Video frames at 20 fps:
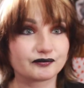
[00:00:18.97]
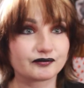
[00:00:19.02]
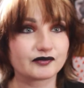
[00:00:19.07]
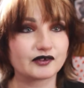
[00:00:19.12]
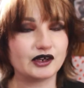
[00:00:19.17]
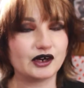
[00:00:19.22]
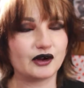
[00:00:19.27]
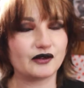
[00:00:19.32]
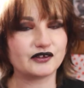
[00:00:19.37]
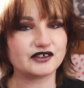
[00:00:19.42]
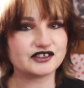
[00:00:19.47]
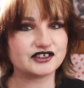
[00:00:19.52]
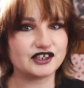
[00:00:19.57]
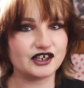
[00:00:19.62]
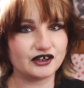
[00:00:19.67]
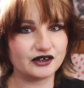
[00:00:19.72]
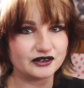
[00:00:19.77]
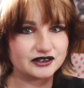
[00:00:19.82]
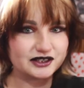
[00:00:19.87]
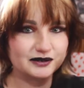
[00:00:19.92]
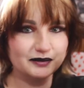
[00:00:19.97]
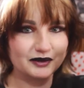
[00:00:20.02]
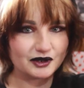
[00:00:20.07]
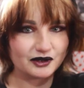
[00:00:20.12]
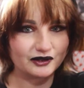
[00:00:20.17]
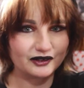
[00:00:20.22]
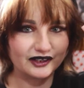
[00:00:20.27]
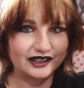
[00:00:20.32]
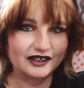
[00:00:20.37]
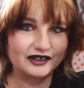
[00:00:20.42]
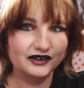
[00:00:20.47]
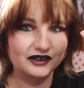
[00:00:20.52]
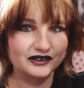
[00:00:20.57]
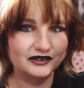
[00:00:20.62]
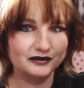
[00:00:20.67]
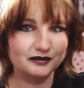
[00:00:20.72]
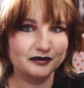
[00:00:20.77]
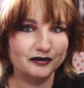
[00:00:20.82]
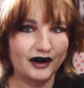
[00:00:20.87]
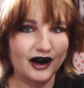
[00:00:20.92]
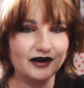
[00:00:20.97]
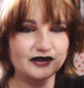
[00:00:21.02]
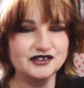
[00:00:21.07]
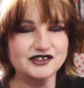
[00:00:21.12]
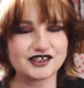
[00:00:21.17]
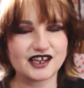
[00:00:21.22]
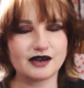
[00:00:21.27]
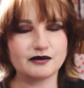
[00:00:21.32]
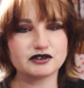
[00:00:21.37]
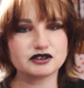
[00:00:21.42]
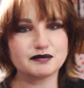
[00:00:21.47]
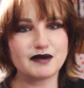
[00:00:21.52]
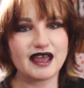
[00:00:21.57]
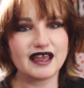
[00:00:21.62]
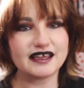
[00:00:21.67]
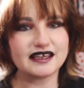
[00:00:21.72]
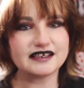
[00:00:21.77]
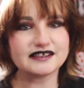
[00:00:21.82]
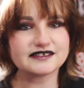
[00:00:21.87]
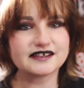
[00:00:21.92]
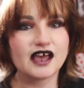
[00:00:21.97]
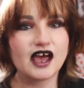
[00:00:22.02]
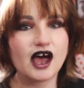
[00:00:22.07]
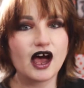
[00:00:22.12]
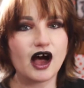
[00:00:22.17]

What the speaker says: you know, the stereotypical like little brown sandwich baggies.